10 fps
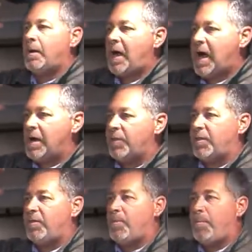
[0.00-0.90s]
height
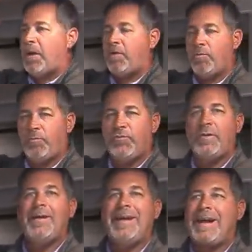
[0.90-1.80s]
in the bedrooms
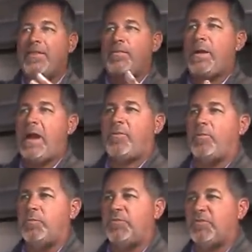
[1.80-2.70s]
and the bathrooms.